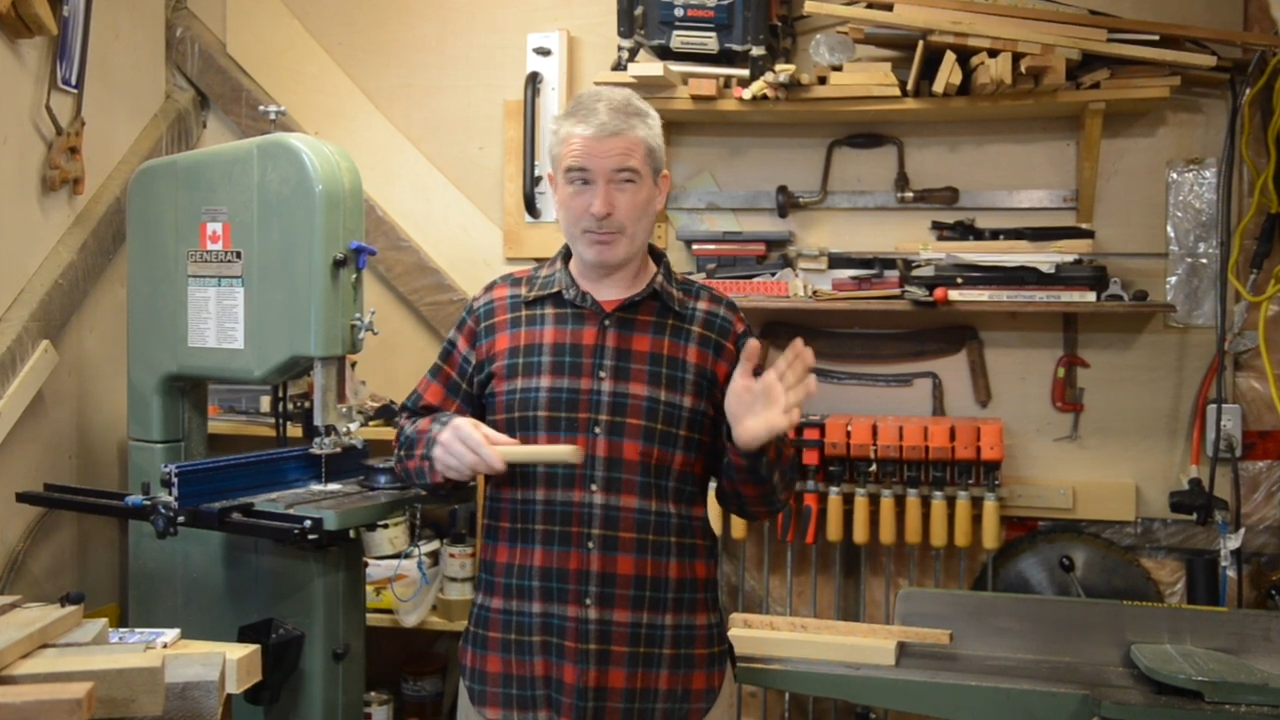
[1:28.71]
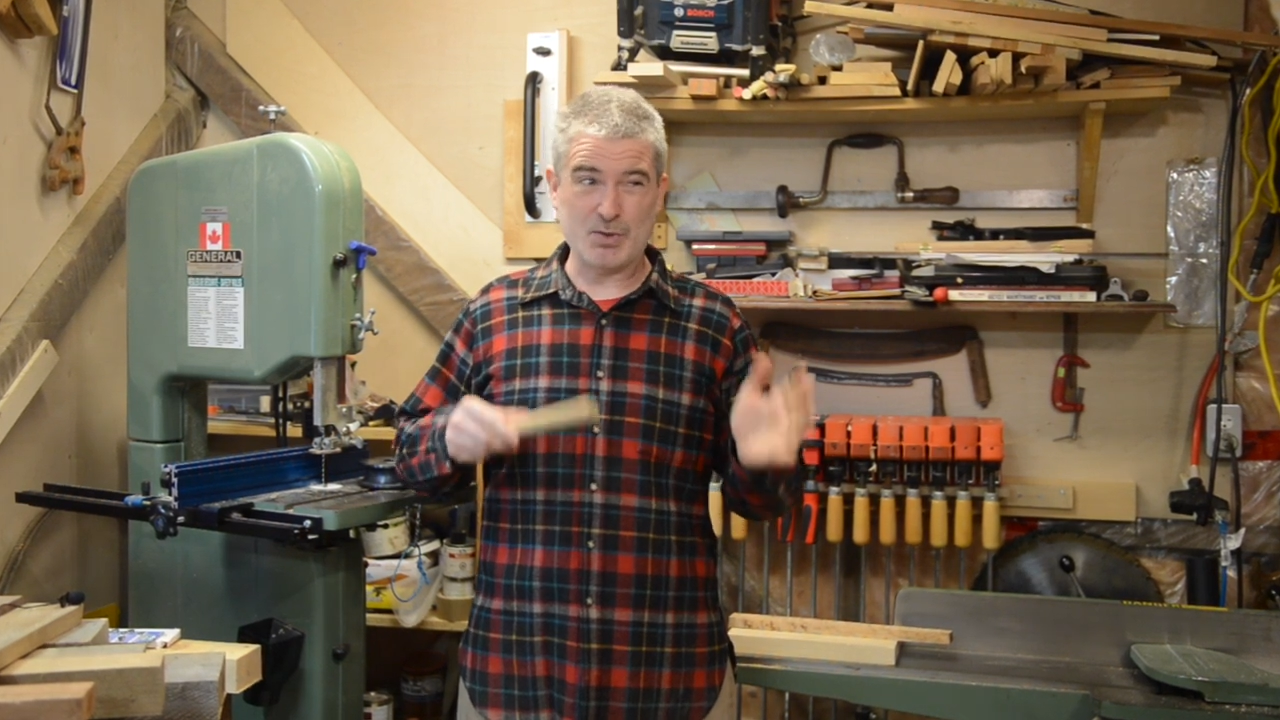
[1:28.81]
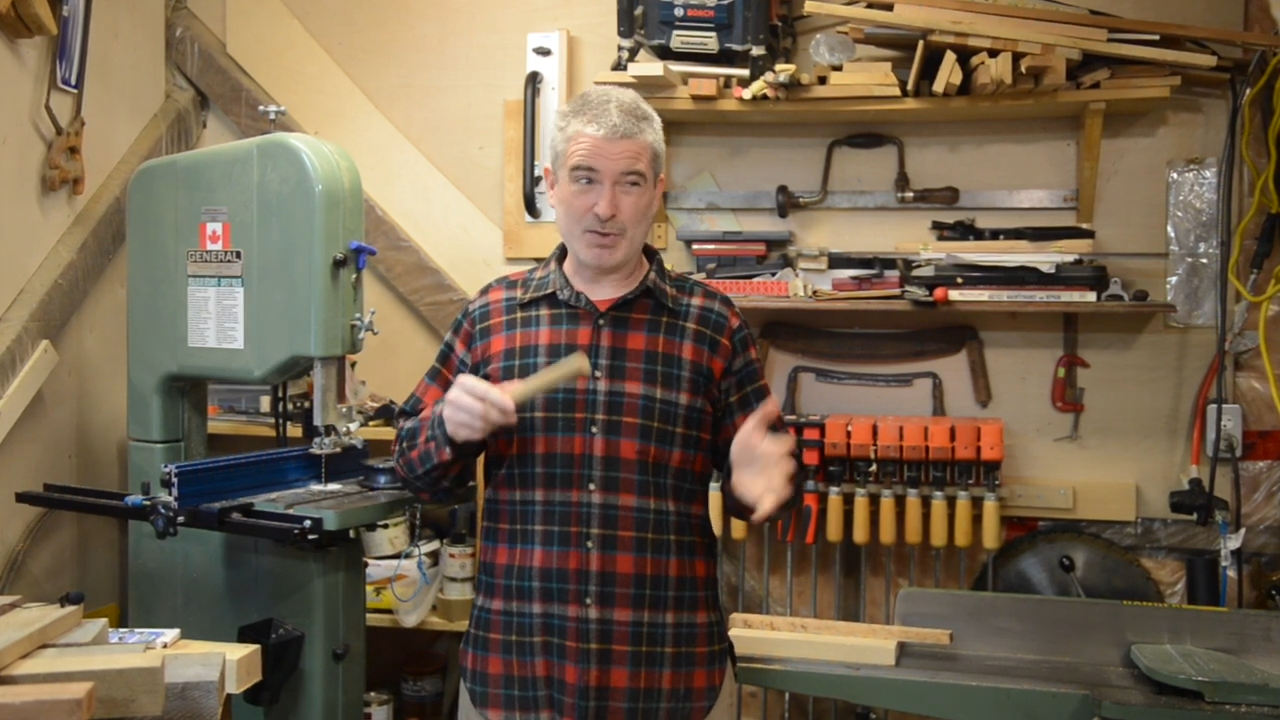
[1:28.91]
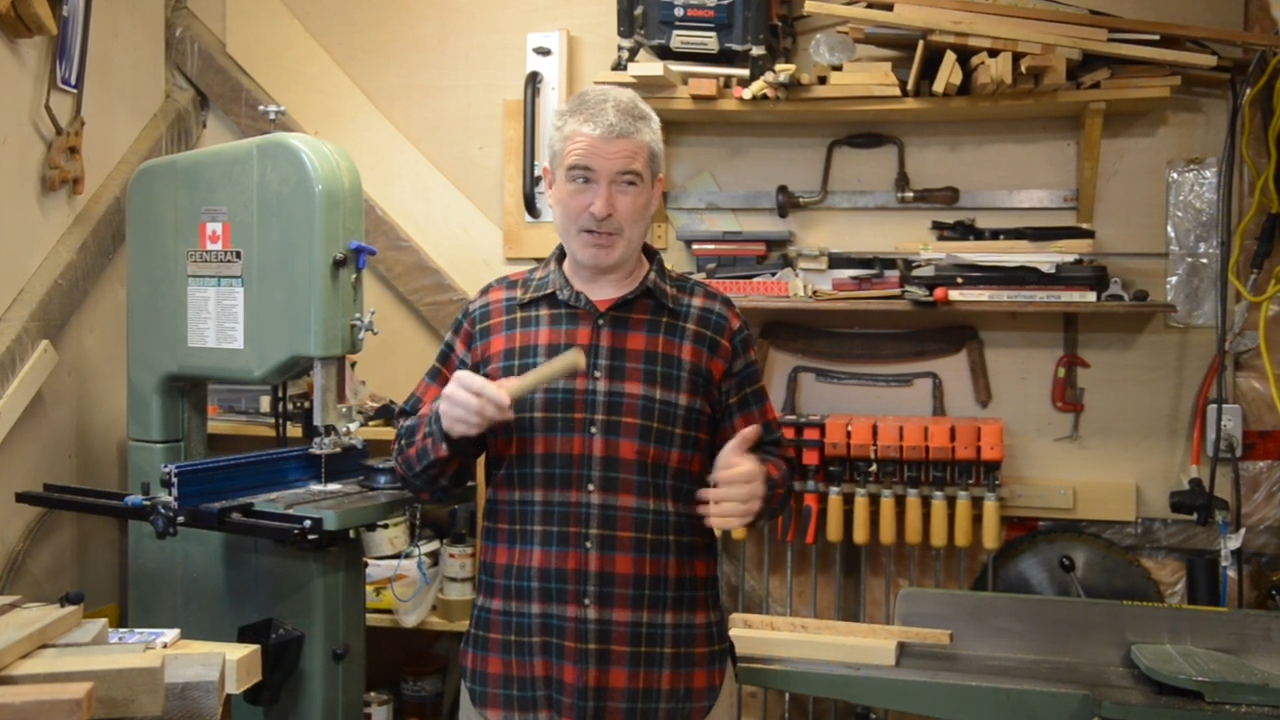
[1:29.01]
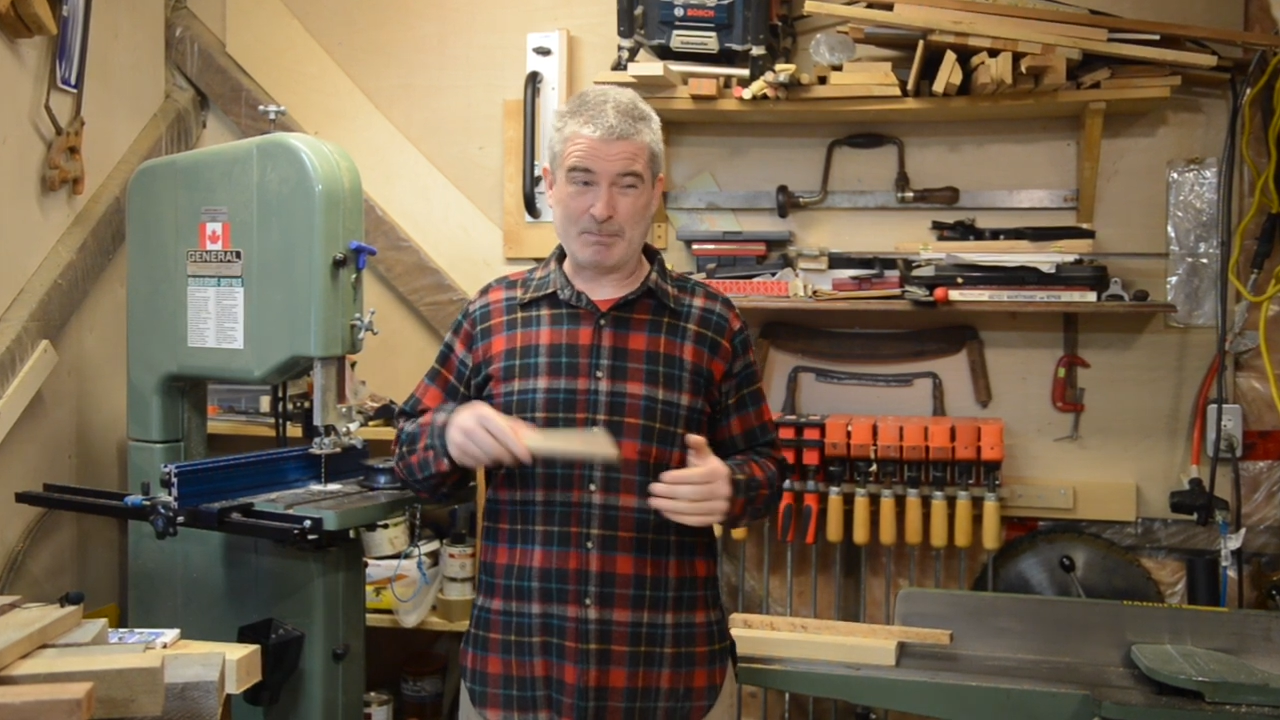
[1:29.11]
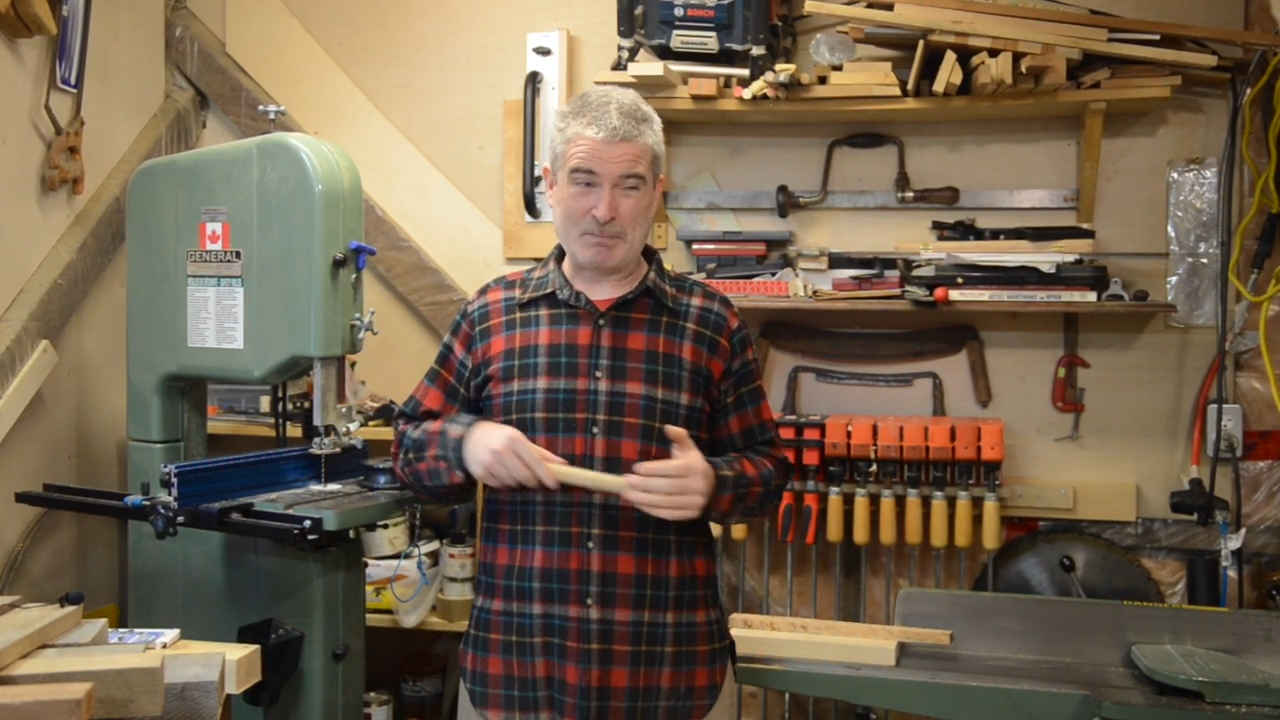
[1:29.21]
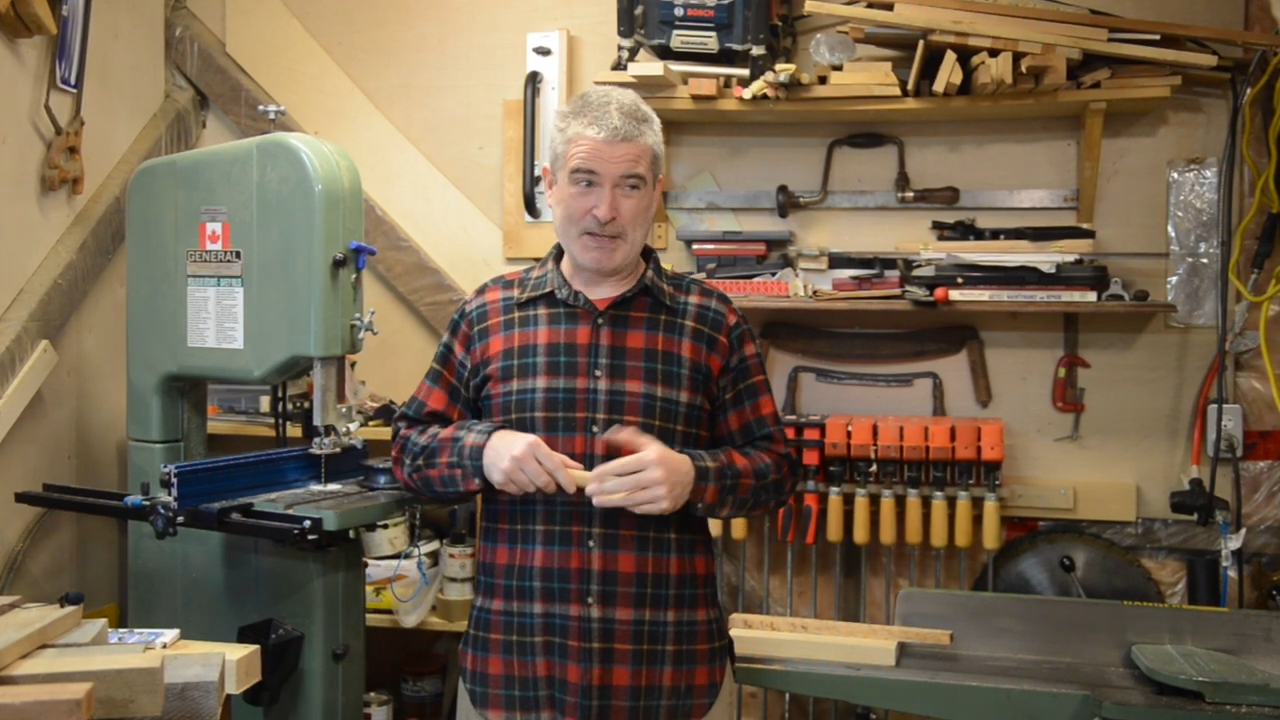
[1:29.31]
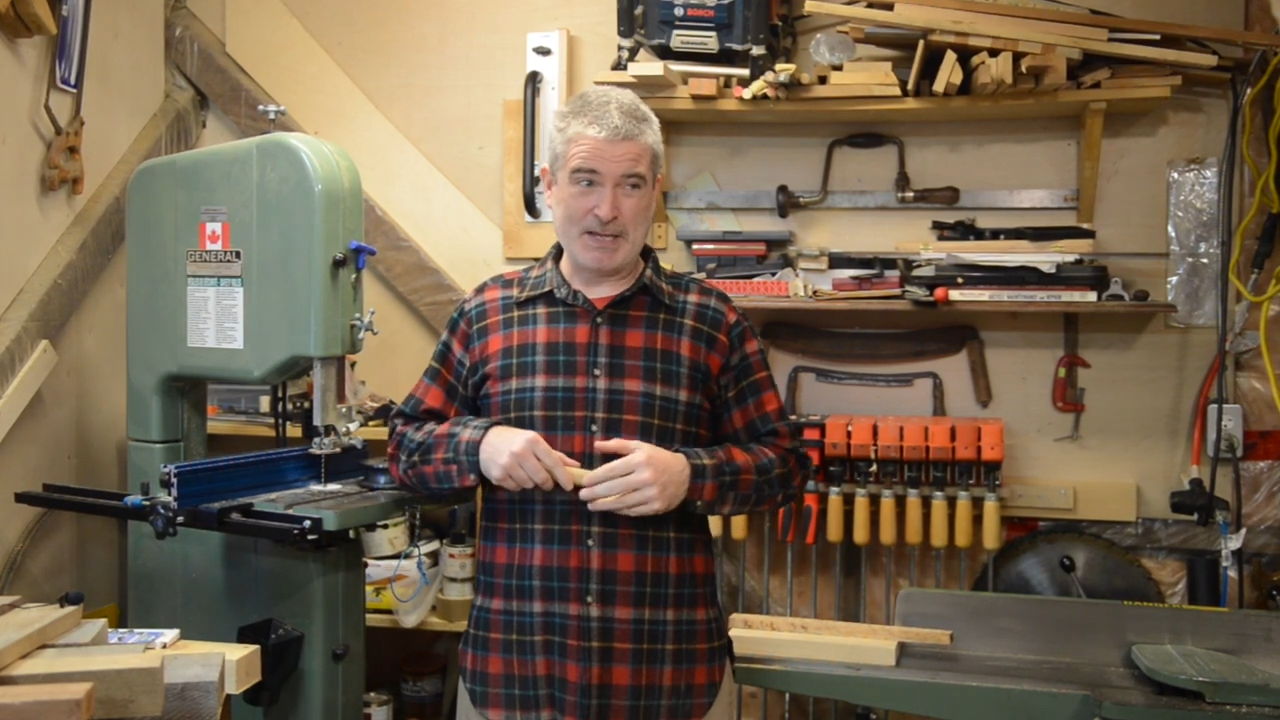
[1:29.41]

between